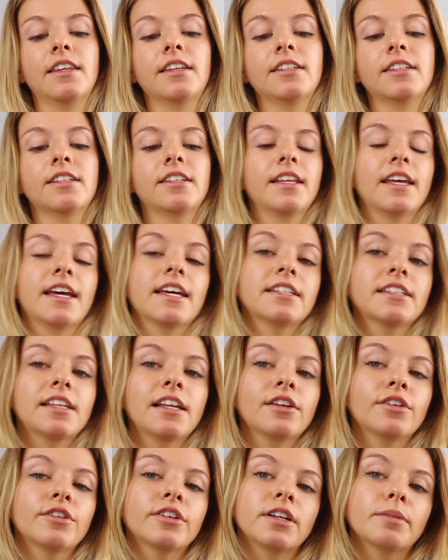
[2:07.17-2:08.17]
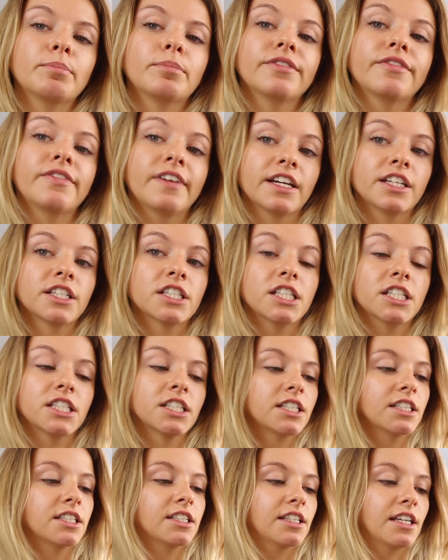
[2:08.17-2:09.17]
This is the Estee Lauder
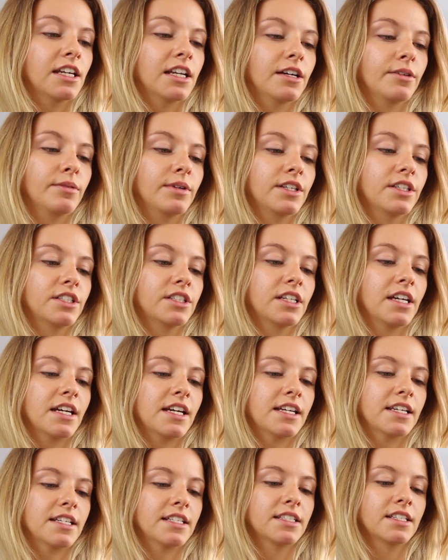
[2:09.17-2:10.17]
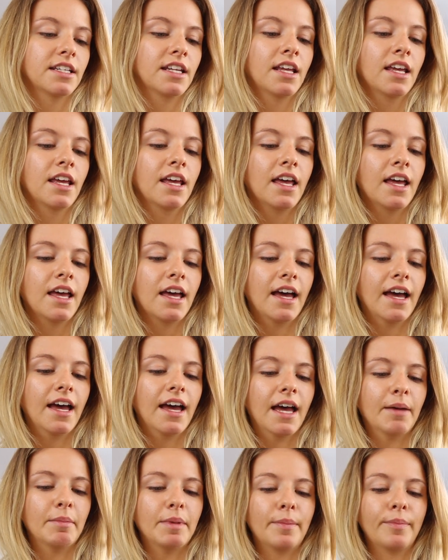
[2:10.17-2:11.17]
Perfectionist Concealer, which has
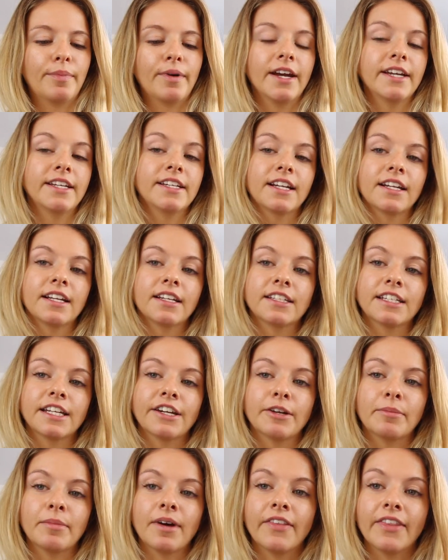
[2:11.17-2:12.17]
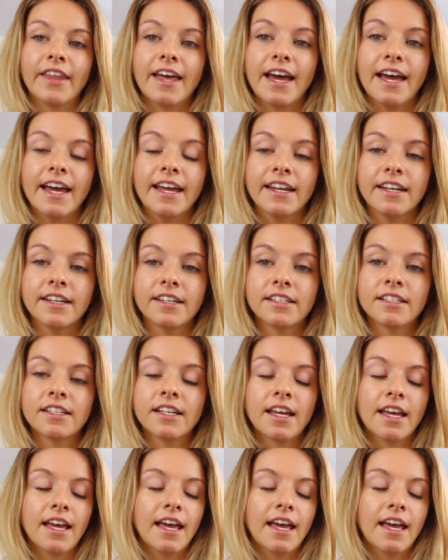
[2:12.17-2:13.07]
a brightening serum on the end